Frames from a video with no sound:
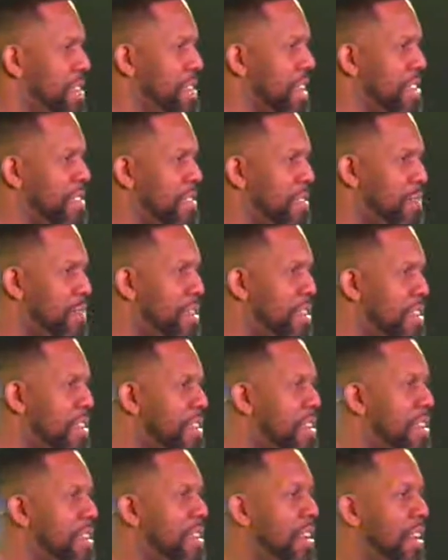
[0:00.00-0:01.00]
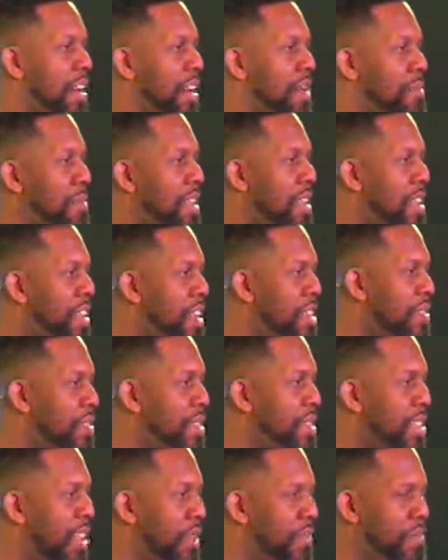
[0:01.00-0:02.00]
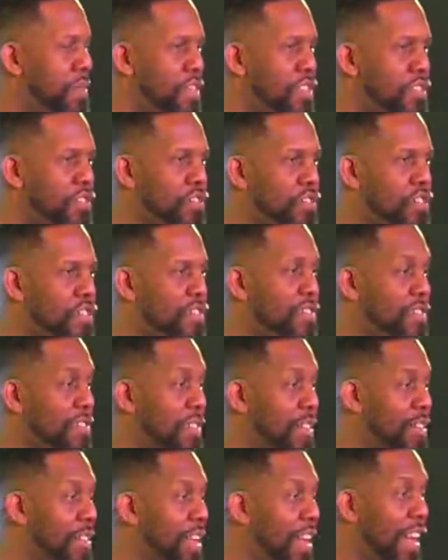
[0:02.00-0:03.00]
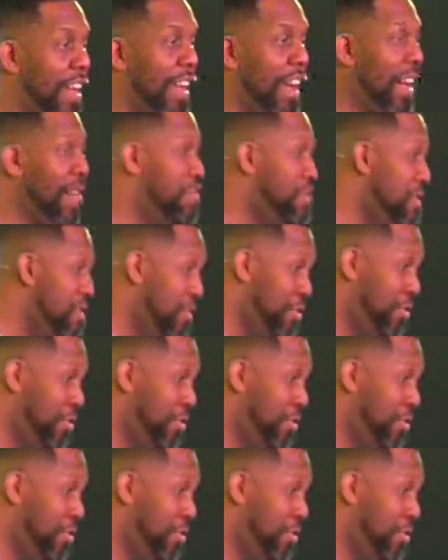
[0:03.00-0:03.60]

that, to be the leader in that ministry. And so I'm just